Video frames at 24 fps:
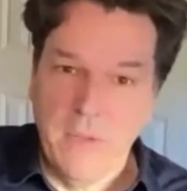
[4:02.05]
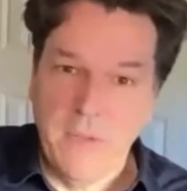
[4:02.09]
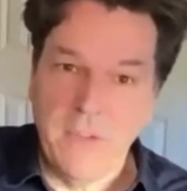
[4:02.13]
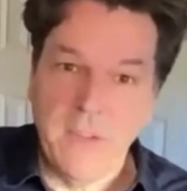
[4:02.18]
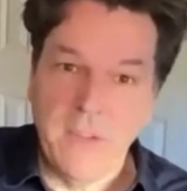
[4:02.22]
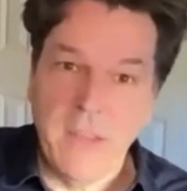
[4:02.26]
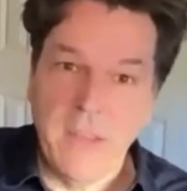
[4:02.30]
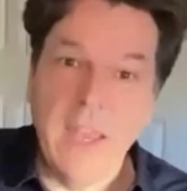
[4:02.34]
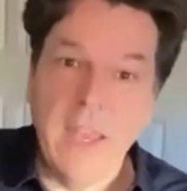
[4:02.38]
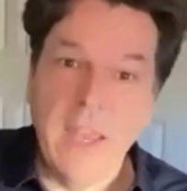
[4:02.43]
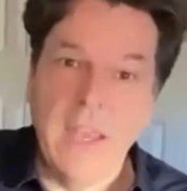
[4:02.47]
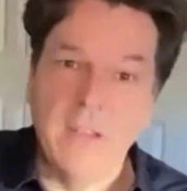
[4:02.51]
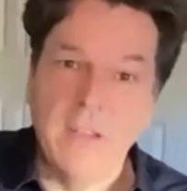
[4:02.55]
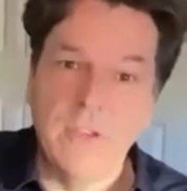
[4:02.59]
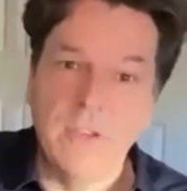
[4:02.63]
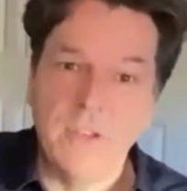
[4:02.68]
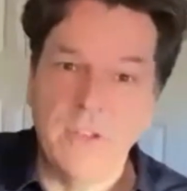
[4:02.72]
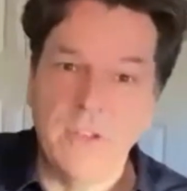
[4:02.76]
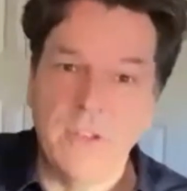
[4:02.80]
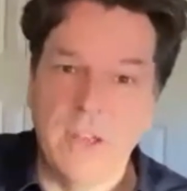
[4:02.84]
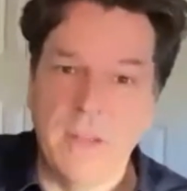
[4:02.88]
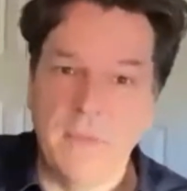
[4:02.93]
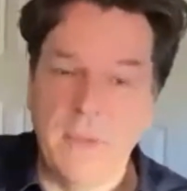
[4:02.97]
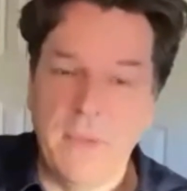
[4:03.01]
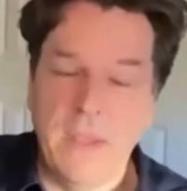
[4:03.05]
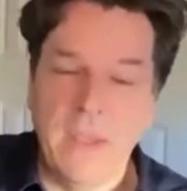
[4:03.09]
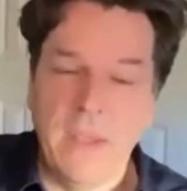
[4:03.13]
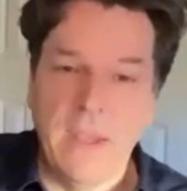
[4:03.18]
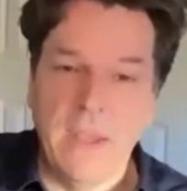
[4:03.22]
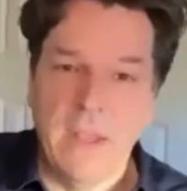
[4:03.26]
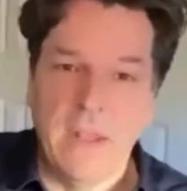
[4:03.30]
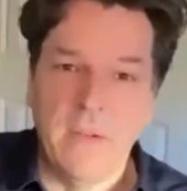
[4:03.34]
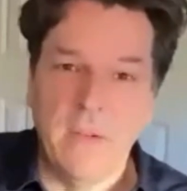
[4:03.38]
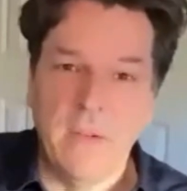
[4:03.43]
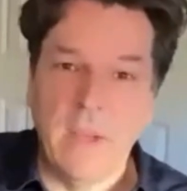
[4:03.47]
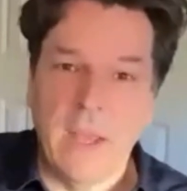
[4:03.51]
stage at the
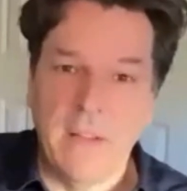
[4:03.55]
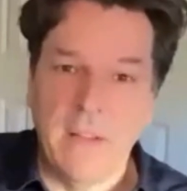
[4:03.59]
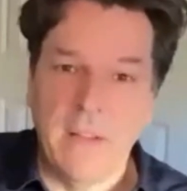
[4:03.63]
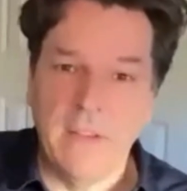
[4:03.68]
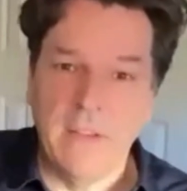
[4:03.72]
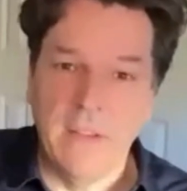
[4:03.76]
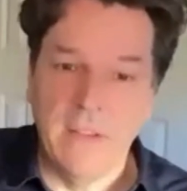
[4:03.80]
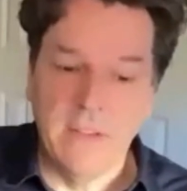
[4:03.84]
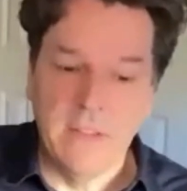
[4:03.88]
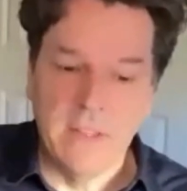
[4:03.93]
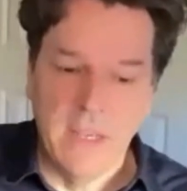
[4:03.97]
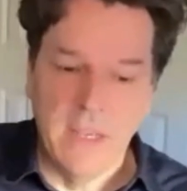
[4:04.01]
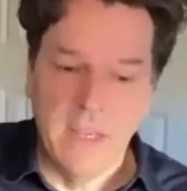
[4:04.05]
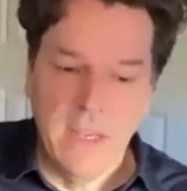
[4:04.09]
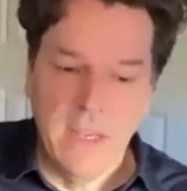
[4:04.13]
end, as he's